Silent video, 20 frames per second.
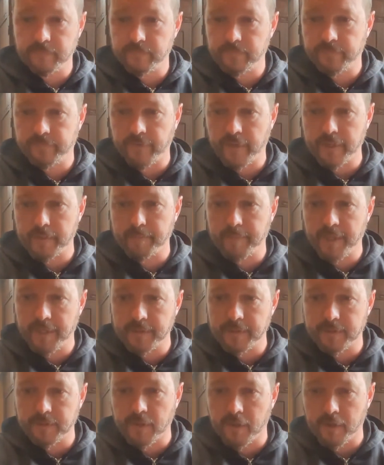find a
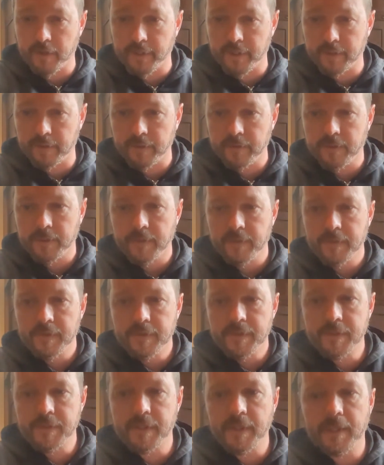pentatonic
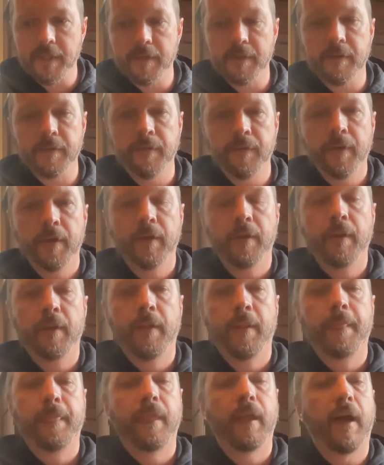scale,
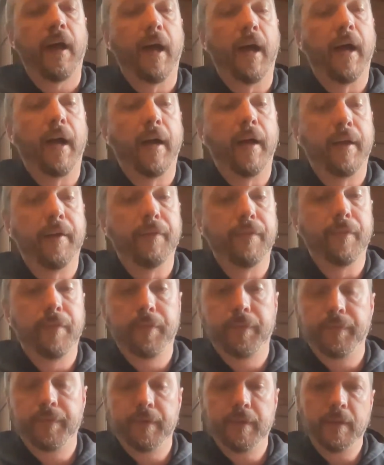and
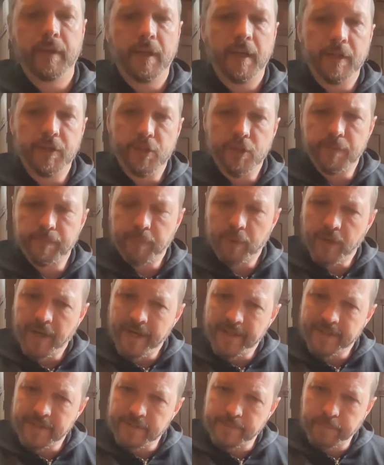just
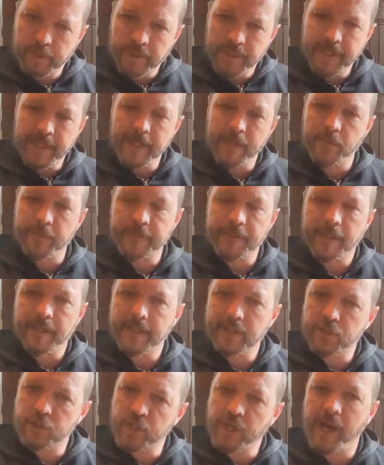practice playing with it like a
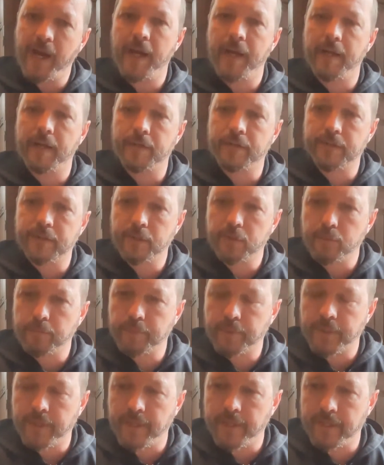child.
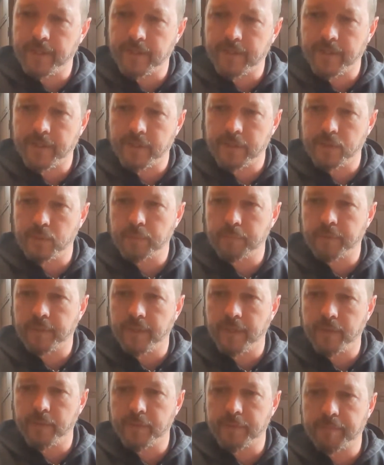Play it like you would
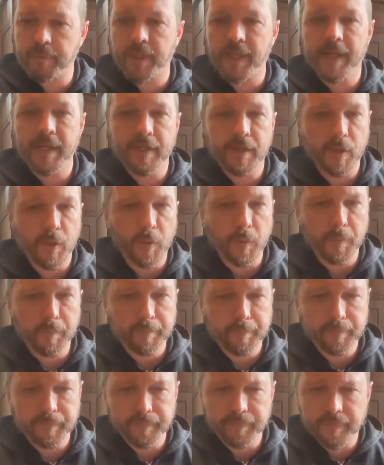play with Play-Doh,
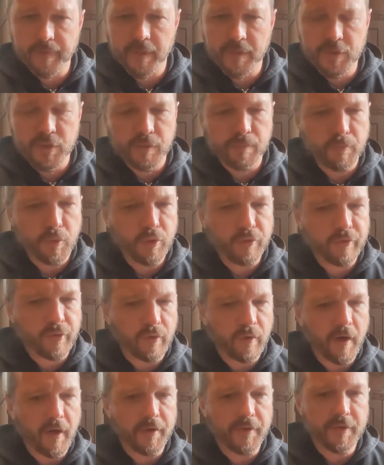and just move
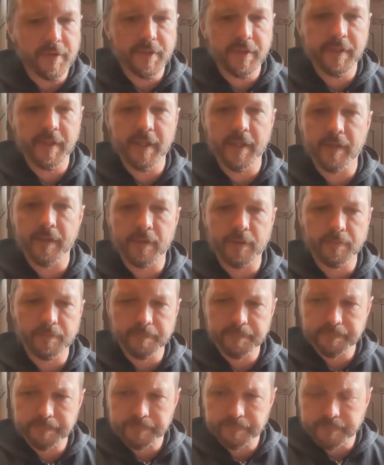around the scale.
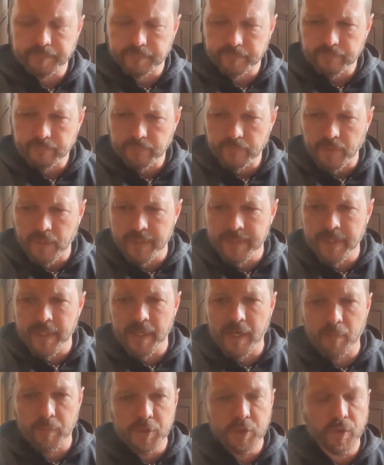And then
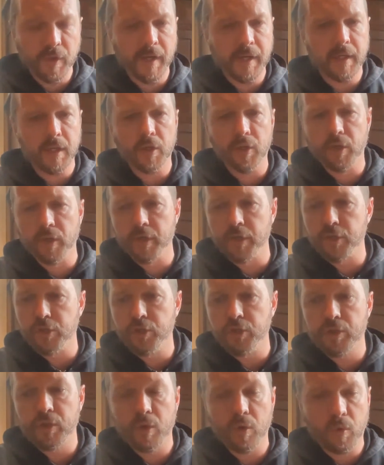I would try and learn a
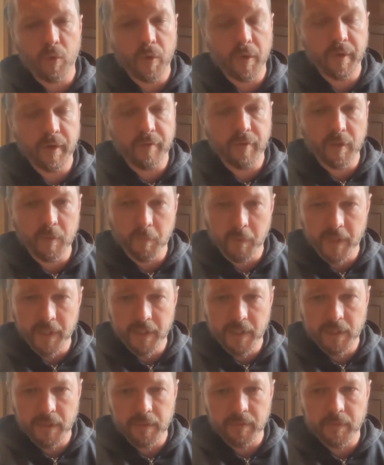new chord every
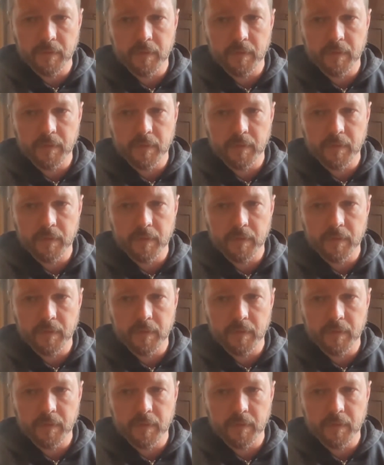week.